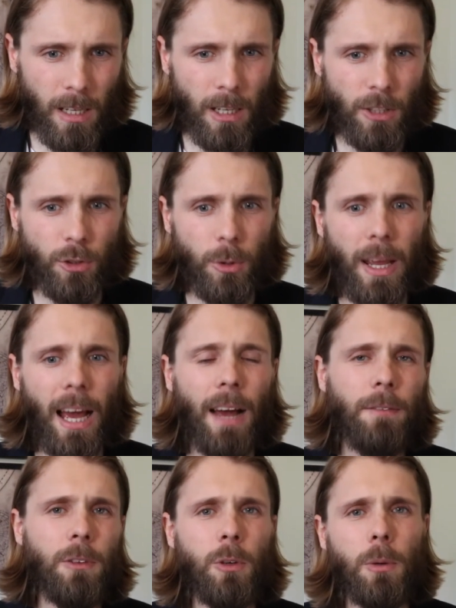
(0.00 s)
So you
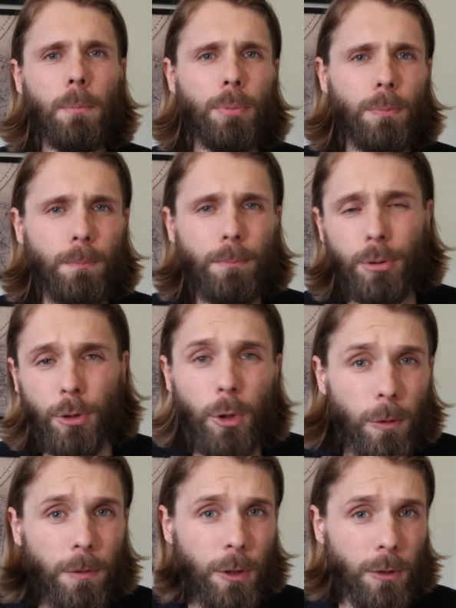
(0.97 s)
have to
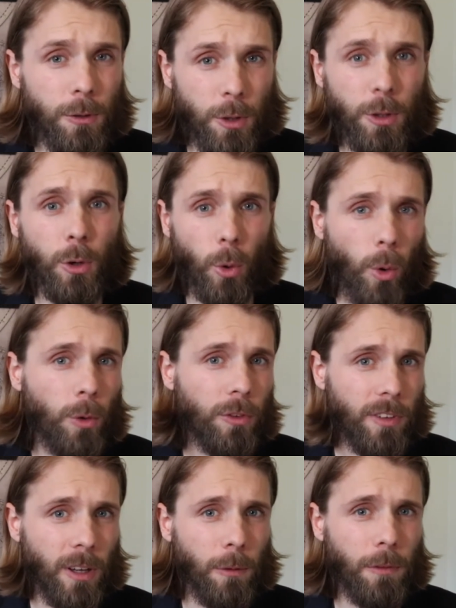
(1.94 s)
prove to your old
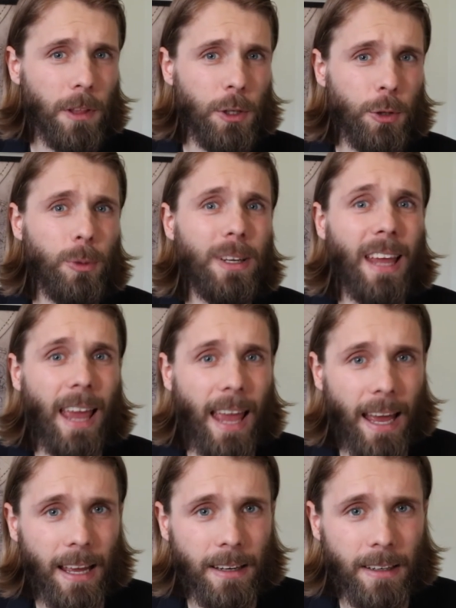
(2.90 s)
self that you
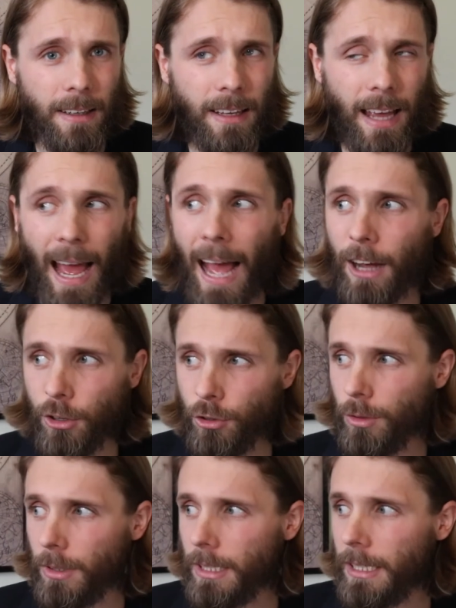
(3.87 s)
can
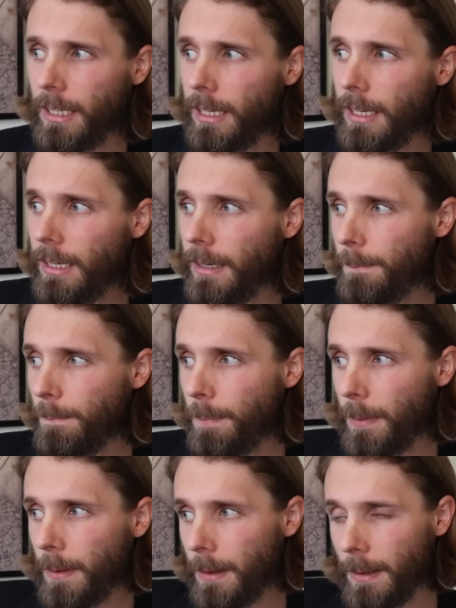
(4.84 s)
actually
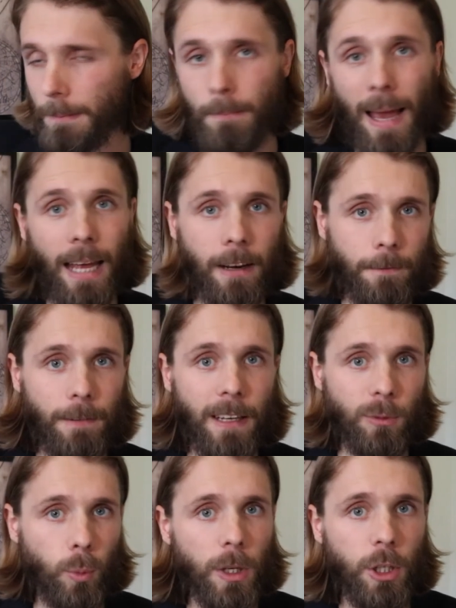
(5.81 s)

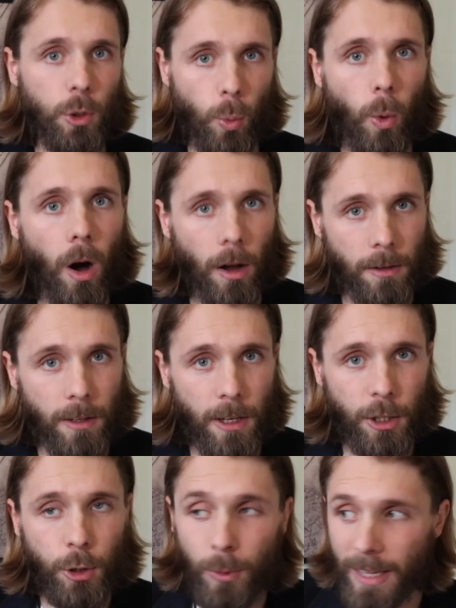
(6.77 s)
manifest what you want.
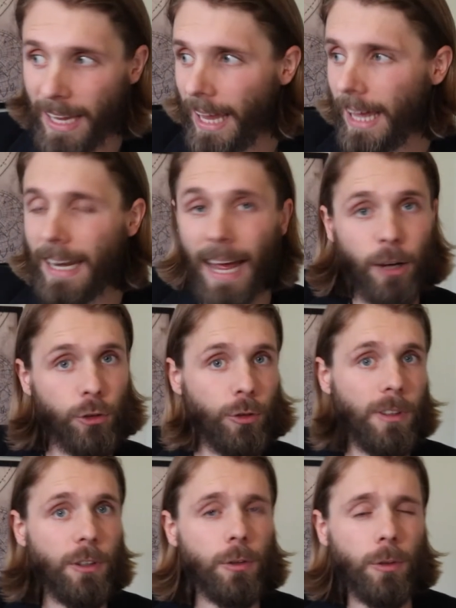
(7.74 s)
You can
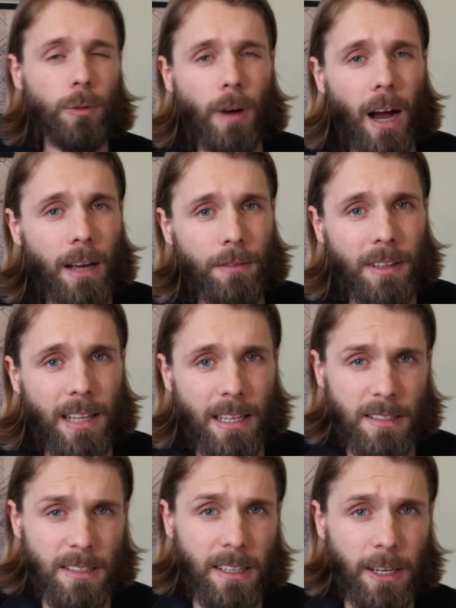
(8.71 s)
actually survive in
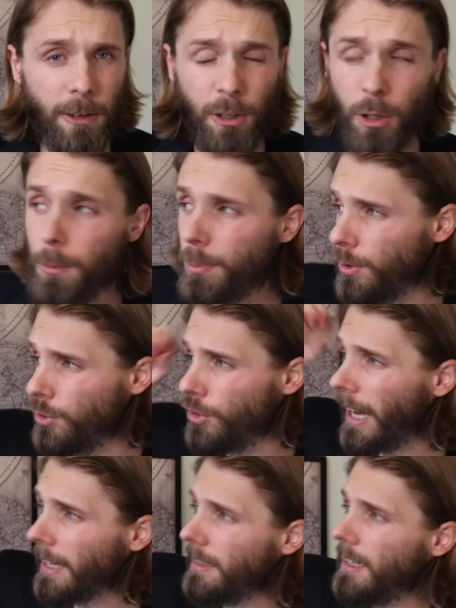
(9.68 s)
that scenario. You
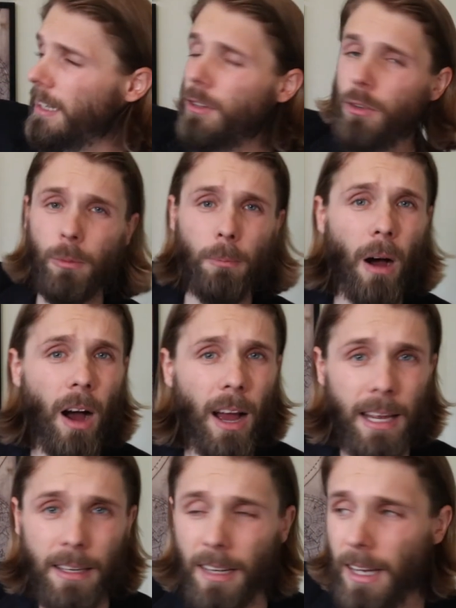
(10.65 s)
project it in your
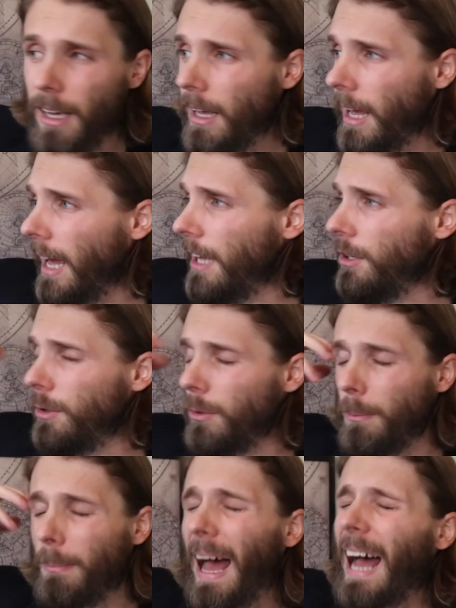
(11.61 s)
mind and you
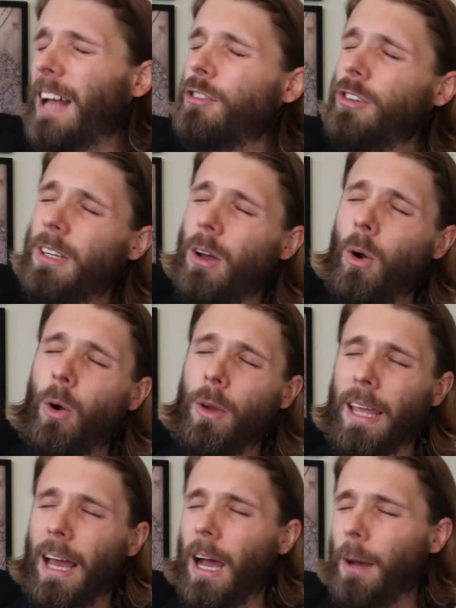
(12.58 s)
imagine, oh
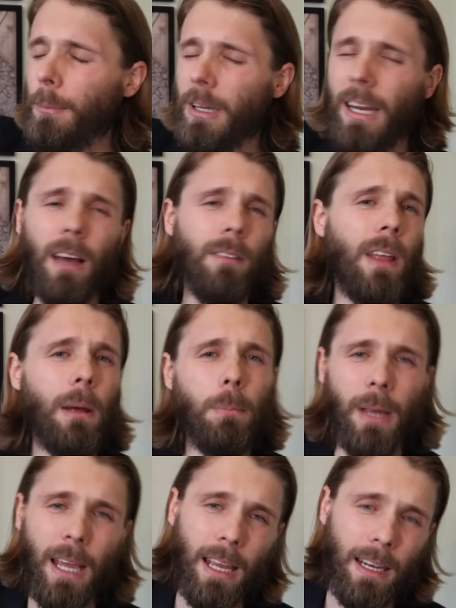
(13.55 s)
yeah, I'm going to have that
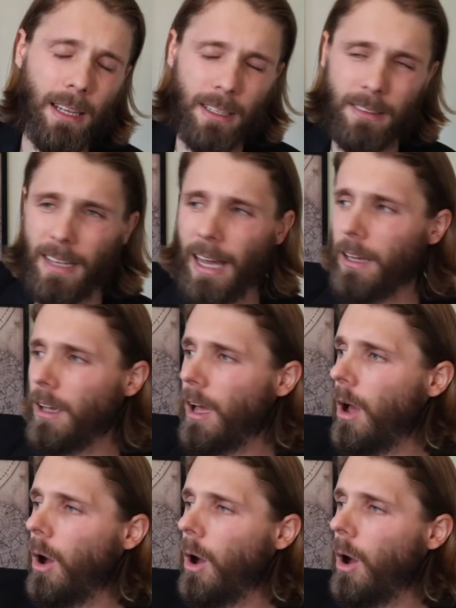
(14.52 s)
panic attack.